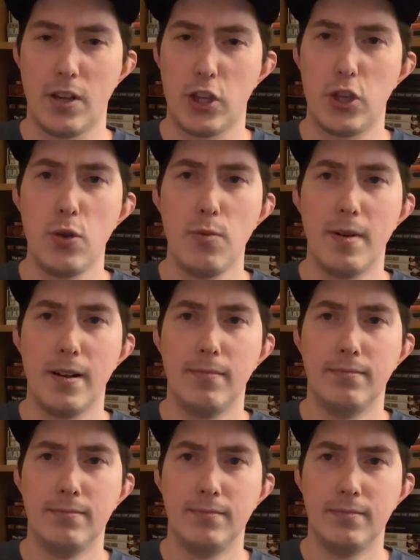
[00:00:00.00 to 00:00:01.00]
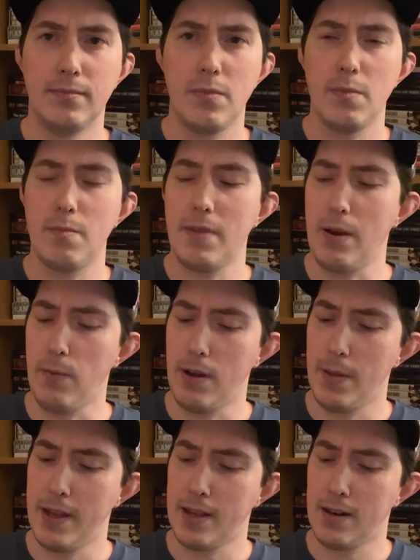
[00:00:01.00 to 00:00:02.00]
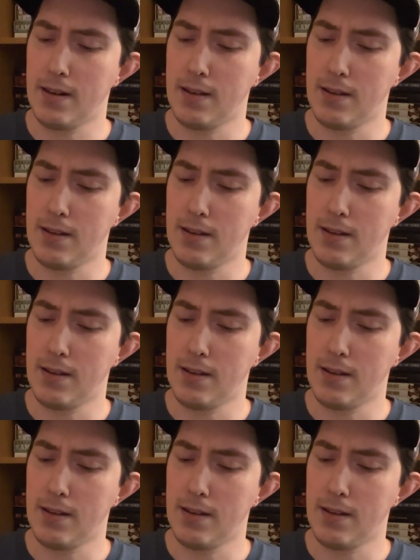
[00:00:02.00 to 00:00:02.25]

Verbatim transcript: Cuba, that way they can,